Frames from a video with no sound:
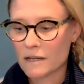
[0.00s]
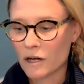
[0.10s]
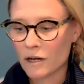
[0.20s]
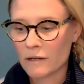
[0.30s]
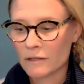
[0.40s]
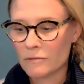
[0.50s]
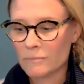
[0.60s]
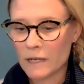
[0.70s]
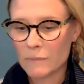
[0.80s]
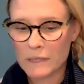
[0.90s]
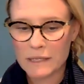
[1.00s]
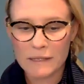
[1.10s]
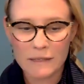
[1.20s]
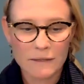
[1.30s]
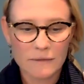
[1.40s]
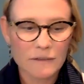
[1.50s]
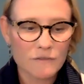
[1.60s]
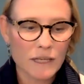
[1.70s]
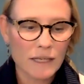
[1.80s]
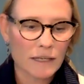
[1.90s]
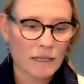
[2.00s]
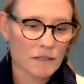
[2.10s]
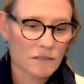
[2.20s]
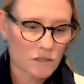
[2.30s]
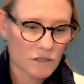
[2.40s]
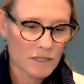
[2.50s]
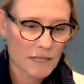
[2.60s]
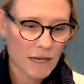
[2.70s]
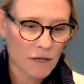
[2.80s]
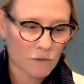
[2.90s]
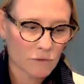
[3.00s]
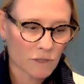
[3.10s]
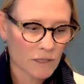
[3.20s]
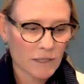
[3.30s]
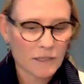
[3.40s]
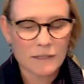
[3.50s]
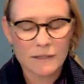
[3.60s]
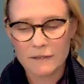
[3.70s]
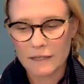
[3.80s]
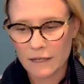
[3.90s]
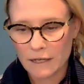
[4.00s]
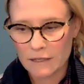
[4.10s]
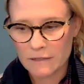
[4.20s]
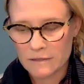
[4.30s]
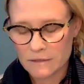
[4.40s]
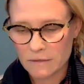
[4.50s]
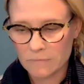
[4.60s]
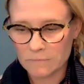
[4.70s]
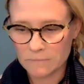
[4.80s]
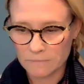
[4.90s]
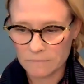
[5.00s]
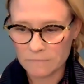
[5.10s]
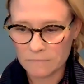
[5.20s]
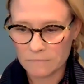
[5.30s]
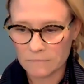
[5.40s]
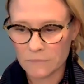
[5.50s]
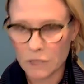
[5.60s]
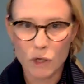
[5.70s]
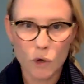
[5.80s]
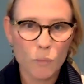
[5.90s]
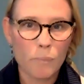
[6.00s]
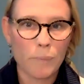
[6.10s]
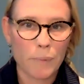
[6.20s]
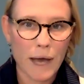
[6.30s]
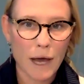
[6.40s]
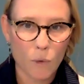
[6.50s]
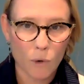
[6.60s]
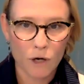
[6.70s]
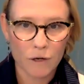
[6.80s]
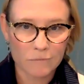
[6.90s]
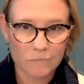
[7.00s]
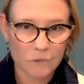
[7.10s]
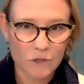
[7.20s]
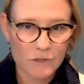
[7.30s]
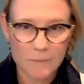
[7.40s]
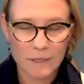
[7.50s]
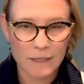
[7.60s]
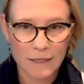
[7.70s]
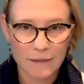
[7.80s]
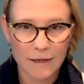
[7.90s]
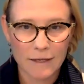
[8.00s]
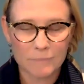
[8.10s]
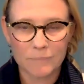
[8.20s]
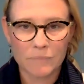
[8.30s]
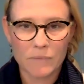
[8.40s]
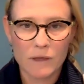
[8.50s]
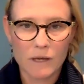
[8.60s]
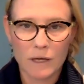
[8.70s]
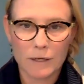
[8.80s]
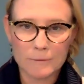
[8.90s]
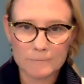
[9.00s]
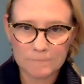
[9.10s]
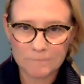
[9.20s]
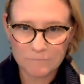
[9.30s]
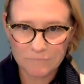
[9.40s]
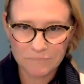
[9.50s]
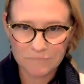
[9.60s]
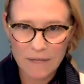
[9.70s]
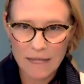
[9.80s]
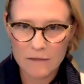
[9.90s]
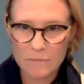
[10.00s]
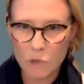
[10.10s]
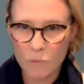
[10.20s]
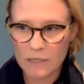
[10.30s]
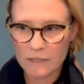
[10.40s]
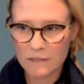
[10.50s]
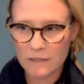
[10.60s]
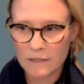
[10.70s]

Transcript: are you might be living in a certain town that has no power or something like that at the moment.